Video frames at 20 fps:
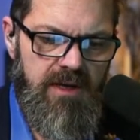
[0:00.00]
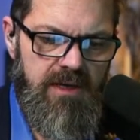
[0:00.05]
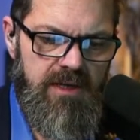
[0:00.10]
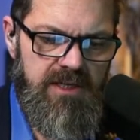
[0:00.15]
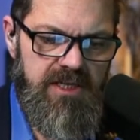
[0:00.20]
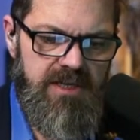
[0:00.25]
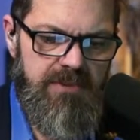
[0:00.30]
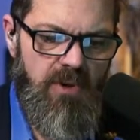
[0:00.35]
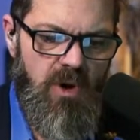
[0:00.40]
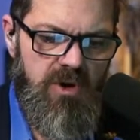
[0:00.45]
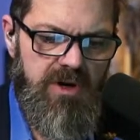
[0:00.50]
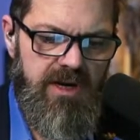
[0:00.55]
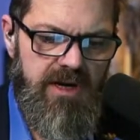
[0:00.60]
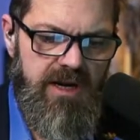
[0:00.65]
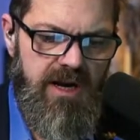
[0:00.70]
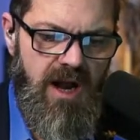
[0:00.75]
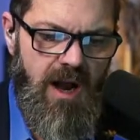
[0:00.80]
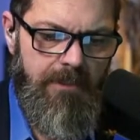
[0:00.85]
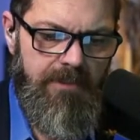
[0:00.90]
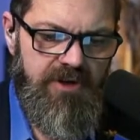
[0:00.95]
Simone in
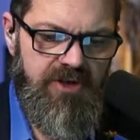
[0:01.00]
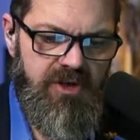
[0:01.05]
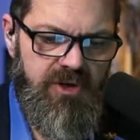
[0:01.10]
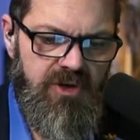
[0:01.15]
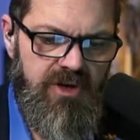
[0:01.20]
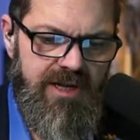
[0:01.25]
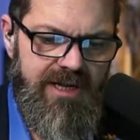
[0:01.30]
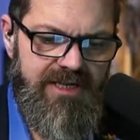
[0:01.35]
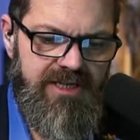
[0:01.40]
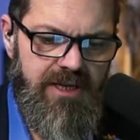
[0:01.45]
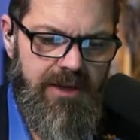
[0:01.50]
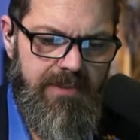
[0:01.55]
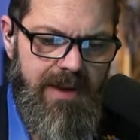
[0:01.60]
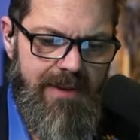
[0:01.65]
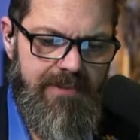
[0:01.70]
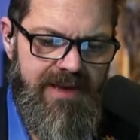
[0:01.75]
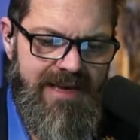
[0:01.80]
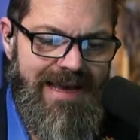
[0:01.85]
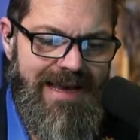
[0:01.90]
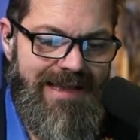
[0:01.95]
an opportunity to
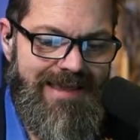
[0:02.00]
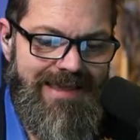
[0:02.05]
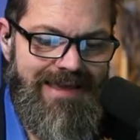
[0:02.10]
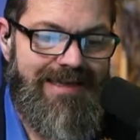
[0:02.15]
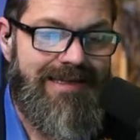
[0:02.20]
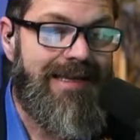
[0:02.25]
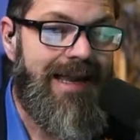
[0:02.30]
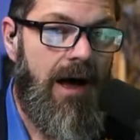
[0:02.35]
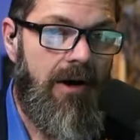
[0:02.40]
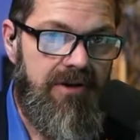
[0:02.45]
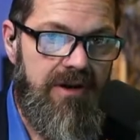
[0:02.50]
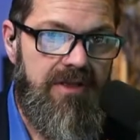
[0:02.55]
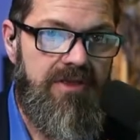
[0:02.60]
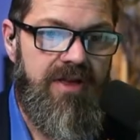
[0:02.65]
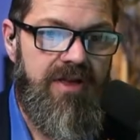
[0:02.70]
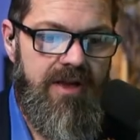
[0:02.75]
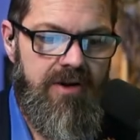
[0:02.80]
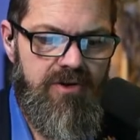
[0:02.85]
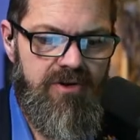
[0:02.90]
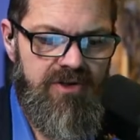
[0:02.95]
maybe get this out in
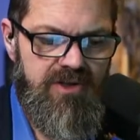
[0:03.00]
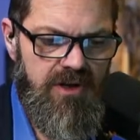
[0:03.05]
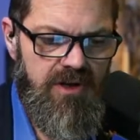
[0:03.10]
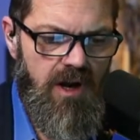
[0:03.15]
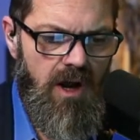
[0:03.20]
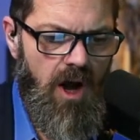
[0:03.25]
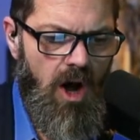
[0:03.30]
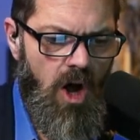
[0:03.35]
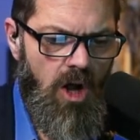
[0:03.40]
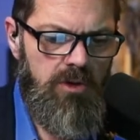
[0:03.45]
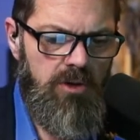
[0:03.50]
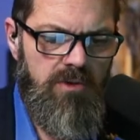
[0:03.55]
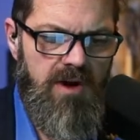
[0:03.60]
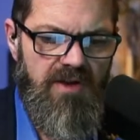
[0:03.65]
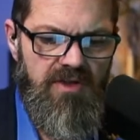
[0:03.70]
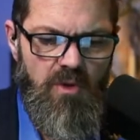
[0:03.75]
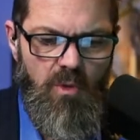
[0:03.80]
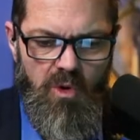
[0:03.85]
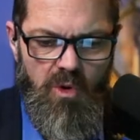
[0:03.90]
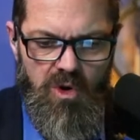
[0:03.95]
theaters all
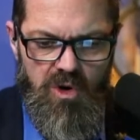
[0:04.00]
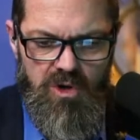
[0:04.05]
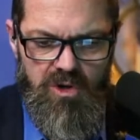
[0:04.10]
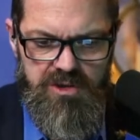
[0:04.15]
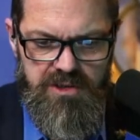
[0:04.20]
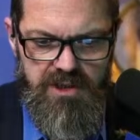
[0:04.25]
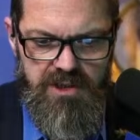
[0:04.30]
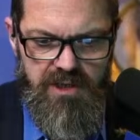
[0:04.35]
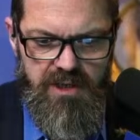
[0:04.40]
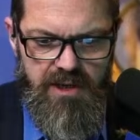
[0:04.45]
around the world?